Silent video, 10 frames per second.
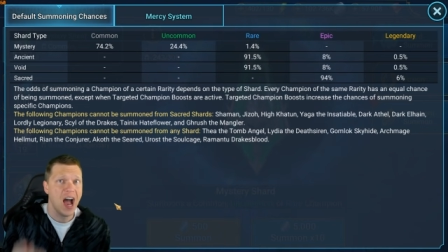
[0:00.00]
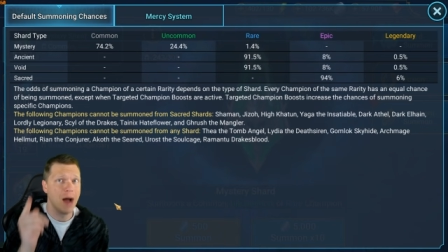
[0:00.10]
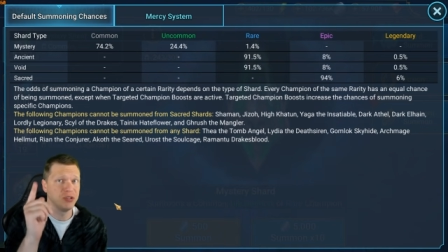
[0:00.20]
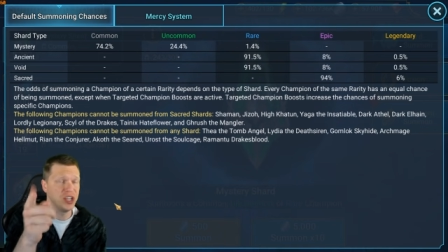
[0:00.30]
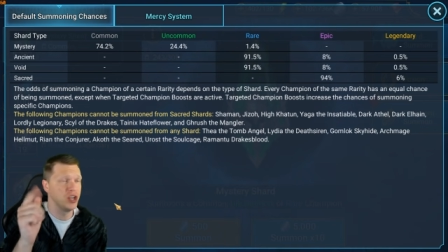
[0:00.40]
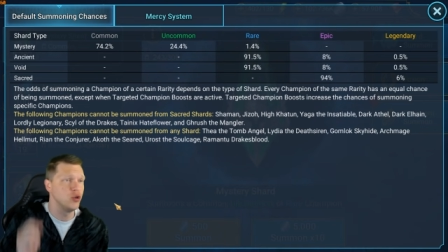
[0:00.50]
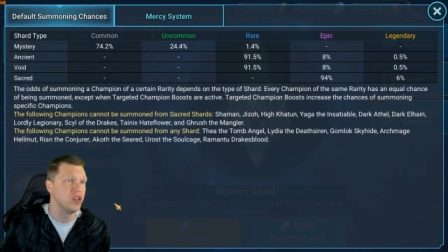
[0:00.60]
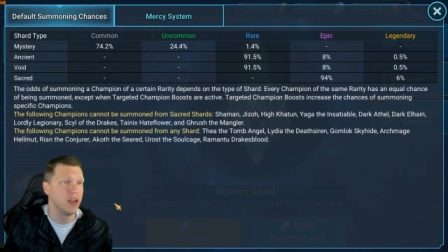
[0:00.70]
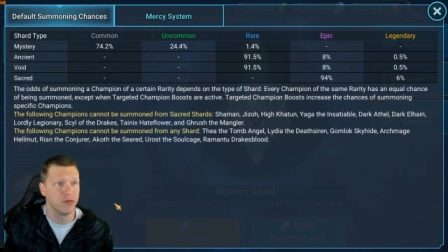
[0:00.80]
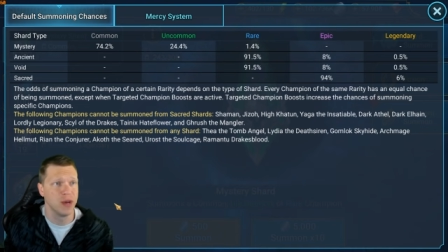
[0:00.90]
I'm just getting you
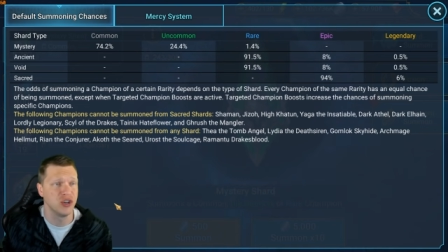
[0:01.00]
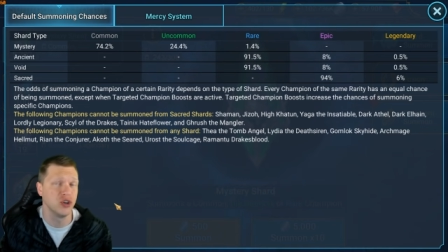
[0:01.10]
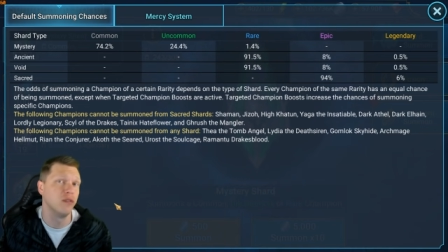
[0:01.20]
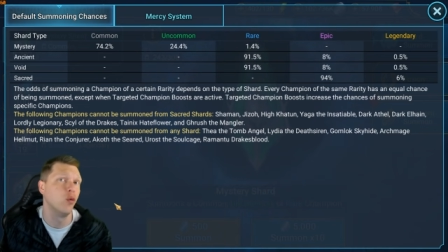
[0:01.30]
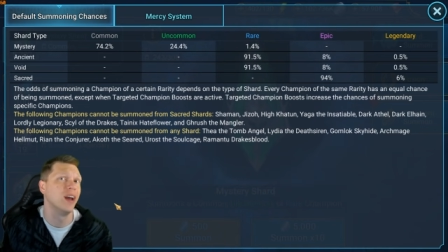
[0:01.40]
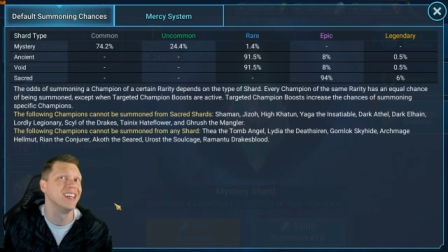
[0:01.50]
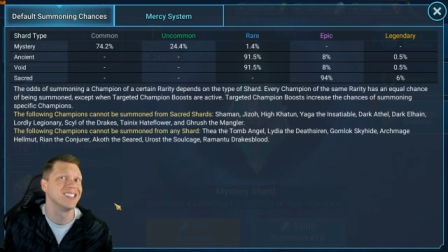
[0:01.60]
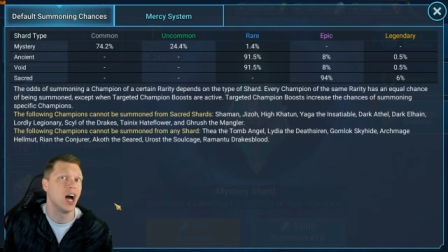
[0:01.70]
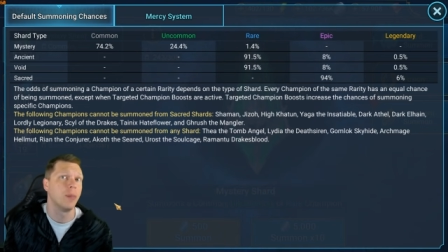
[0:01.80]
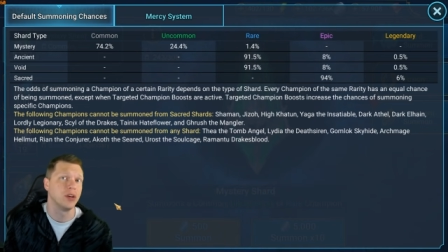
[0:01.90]
the information of what is
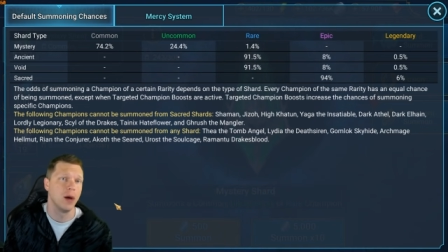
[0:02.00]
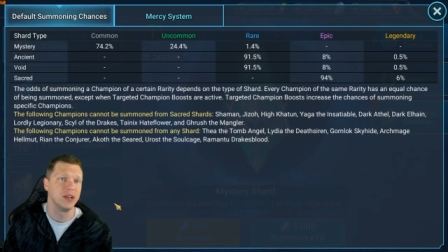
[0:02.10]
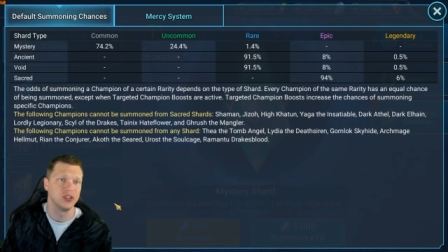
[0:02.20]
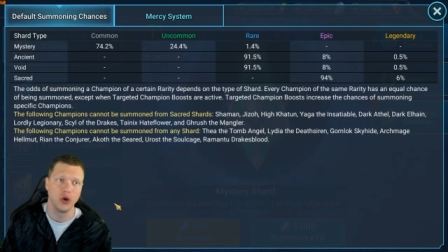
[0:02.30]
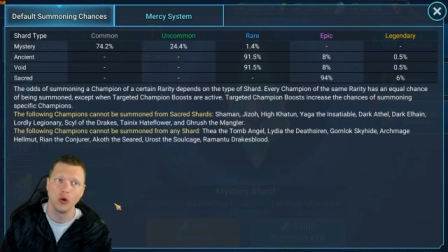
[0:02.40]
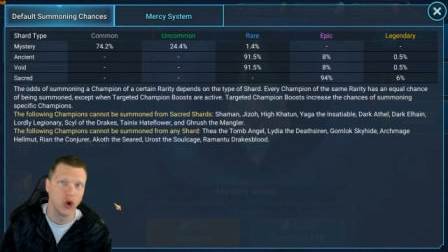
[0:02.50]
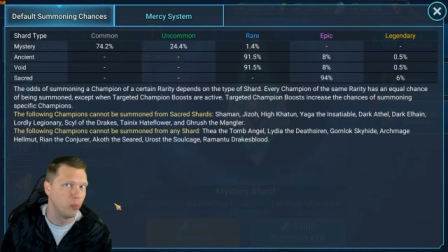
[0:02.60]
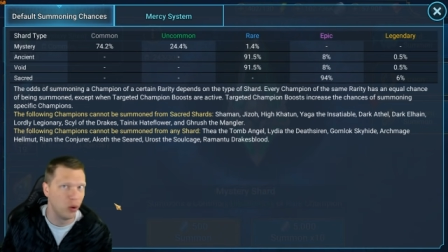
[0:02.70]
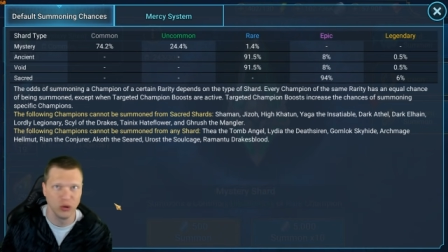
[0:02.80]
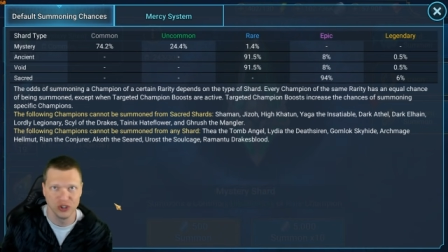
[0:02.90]
upcoming. So don't go
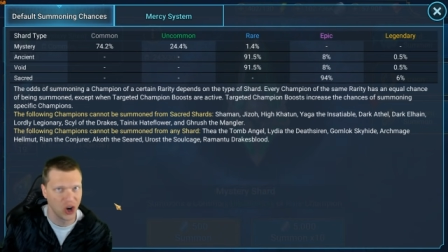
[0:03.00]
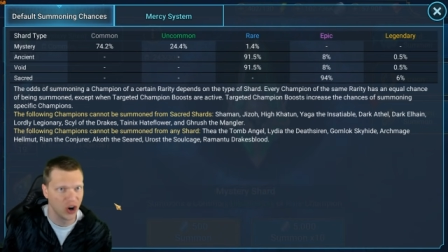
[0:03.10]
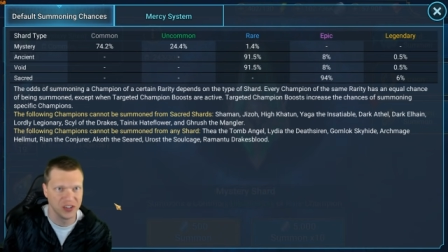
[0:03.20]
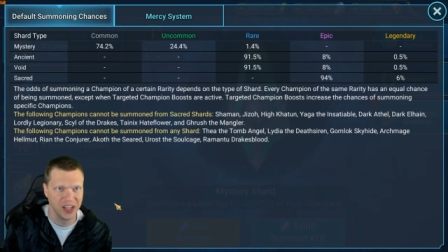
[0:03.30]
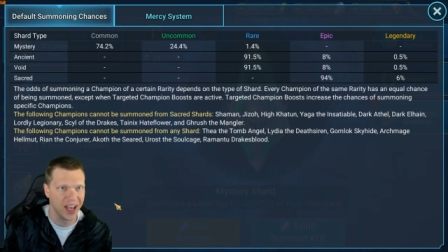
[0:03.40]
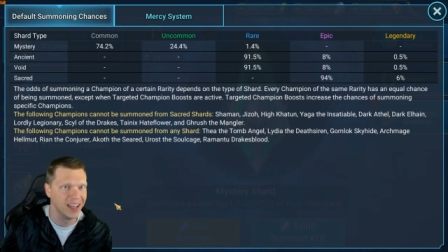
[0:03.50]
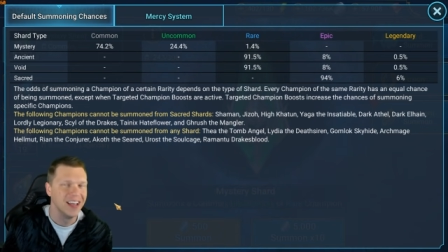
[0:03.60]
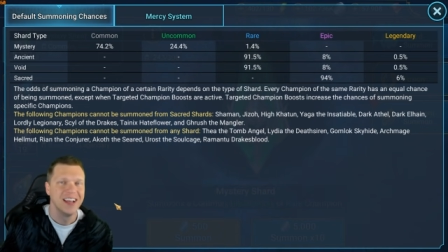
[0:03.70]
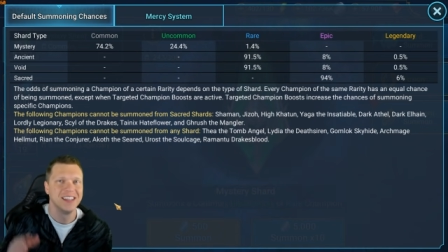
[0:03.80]
pulling shards yet.